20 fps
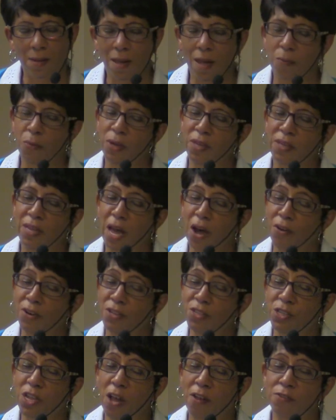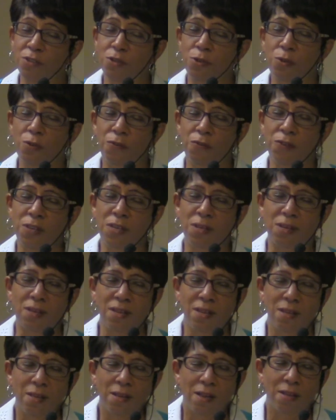And we allow ourselves to feel
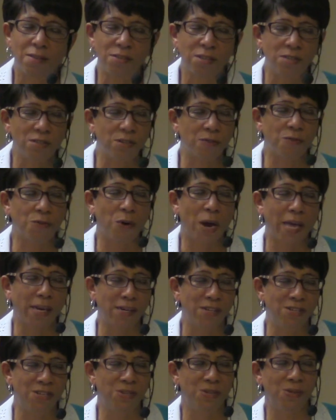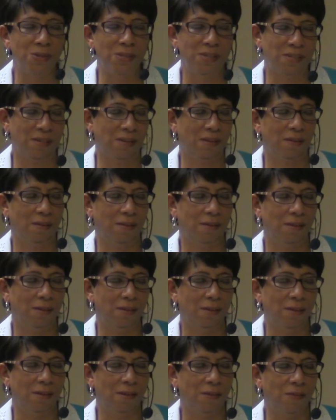a sense of gratitude
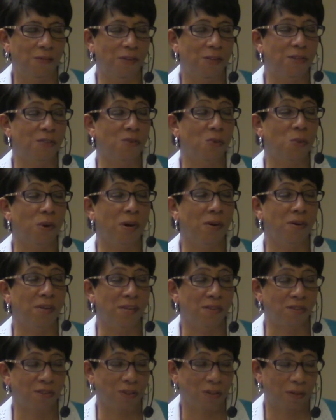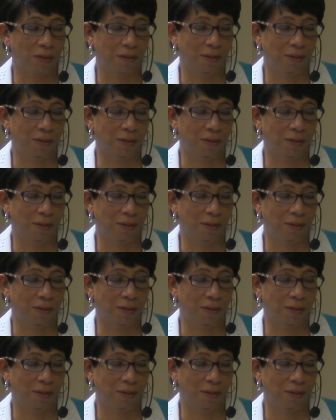for this awareness,